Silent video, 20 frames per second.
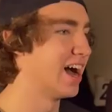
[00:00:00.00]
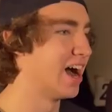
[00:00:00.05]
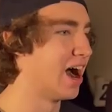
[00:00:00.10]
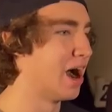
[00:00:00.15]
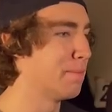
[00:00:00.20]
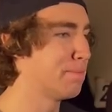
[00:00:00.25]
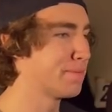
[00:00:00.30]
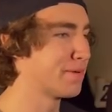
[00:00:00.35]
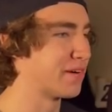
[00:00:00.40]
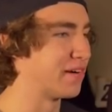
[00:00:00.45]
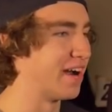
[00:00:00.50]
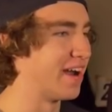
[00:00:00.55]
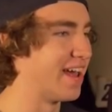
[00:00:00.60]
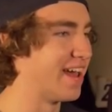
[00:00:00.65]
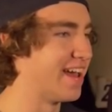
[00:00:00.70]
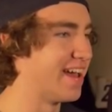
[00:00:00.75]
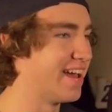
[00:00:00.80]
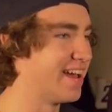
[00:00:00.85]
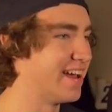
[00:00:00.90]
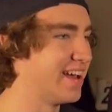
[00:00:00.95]

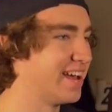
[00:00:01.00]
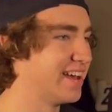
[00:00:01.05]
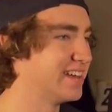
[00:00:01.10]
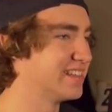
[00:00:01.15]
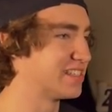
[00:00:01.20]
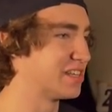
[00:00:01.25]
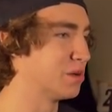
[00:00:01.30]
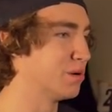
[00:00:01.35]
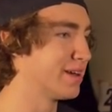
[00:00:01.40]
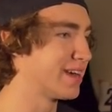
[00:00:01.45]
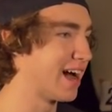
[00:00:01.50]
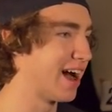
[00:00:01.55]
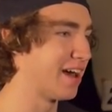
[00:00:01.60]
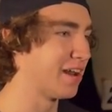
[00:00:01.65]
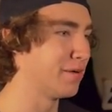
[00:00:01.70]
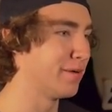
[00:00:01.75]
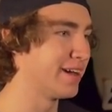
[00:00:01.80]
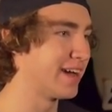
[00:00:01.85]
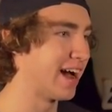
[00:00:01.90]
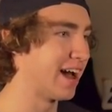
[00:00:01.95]
Upgrades. Who we got? Who
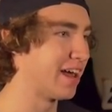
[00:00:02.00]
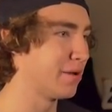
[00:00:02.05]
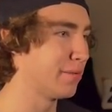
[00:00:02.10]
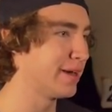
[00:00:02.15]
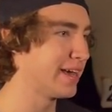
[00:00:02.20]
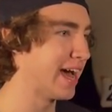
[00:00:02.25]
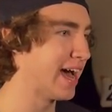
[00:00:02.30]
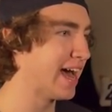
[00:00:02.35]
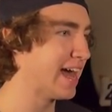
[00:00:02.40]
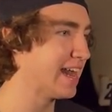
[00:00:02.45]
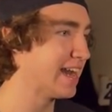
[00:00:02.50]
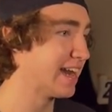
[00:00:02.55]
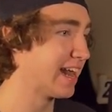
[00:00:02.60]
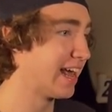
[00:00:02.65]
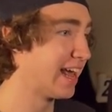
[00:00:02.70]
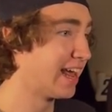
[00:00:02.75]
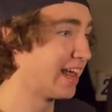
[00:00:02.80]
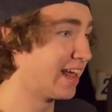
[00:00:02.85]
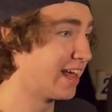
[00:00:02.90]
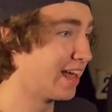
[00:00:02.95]
we got? Who we got?
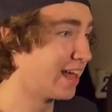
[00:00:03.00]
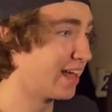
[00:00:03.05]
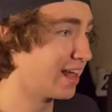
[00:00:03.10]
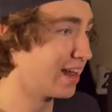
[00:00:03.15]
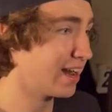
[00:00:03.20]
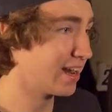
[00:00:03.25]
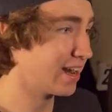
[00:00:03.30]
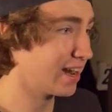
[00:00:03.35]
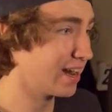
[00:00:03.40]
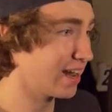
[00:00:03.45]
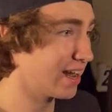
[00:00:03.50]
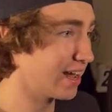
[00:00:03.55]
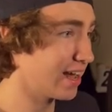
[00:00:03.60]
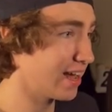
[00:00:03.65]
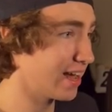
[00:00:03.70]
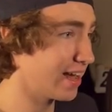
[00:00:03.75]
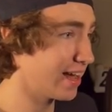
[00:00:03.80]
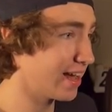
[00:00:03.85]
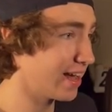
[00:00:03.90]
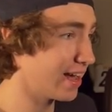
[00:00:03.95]

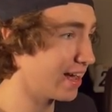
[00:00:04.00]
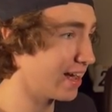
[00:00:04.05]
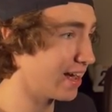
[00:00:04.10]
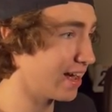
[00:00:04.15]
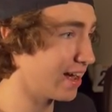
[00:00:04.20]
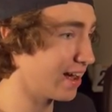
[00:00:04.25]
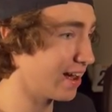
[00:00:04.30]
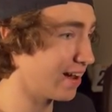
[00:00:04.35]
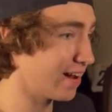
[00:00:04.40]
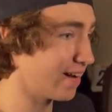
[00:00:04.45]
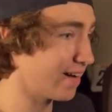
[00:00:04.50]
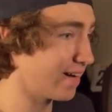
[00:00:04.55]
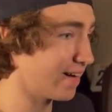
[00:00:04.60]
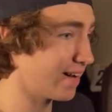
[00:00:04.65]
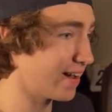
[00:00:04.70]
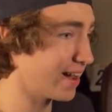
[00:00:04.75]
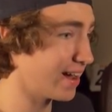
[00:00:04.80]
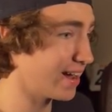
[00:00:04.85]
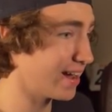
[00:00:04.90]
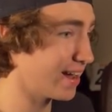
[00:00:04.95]
Oh!
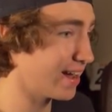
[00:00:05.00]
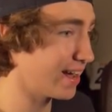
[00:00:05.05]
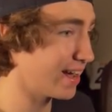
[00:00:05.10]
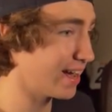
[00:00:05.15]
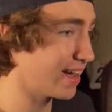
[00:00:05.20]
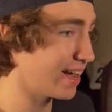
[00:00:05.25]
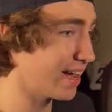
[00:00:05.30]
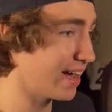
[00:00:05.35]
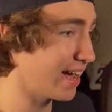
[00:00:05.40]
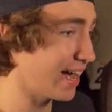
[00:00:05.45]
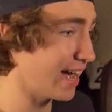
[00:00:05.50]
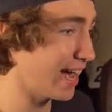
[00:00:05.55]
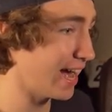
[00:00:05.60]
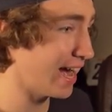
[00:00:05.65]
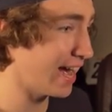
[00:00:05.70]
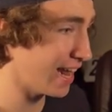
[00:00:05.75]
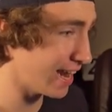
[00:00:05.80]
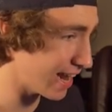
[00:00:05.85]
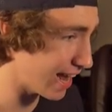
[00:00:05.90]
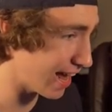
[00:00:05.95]

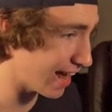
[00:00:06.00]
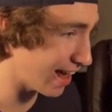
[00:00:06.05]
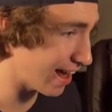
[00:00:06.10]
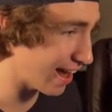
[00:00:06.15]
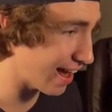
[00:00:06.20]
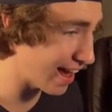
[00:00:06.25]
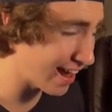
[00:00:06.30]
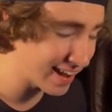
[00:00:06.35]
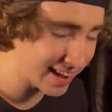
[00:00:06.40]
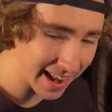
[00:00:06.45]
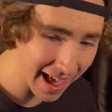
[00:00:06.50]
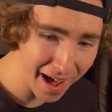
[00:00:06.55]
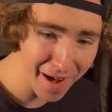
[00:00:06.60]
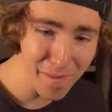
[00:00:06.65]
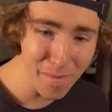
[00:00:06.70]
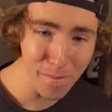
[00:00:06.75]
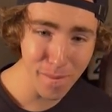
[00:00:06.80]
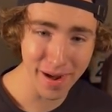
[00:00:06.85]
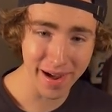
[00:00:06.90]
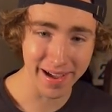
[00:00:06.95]
No a, one. A no
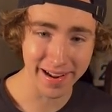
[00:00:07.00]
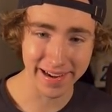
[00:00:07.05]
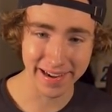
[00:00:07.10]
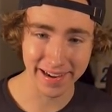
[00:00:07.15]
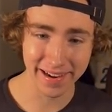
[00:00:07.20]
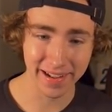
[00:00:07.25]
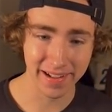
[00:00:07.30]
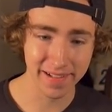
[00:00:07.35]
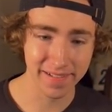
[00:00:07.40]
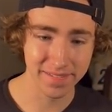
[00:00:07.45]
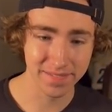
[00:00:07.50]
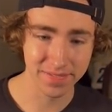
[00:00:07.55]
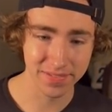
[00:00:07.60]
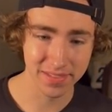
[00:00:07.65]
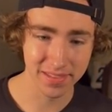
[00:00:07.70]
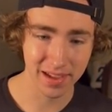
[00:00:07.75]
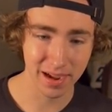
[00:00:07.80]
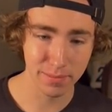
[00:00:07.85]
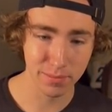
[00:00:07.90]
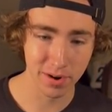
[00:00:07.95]
one.
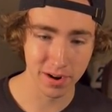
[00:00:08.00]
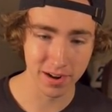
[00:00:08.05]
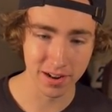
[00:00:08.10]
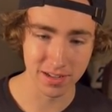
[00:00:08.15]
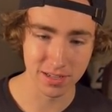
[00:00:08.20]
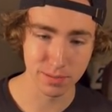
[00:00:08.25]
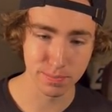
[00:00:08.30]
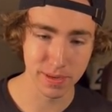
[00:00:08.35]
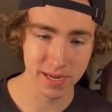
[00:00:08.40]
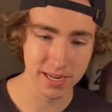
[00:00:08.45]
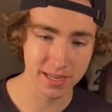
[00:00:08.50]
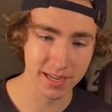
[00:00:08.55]
I'm running a speed